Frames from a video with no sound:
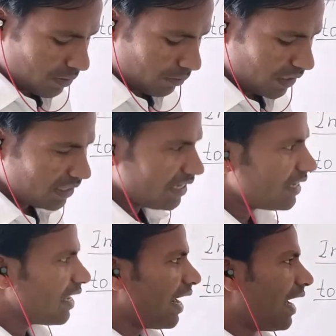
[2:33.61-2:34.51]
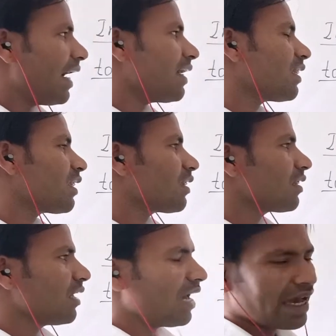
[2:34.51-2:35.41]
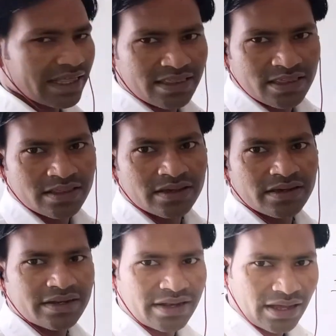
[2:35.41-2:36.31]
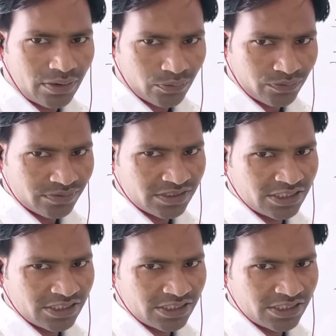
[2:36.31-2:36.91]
but it acts as a noun.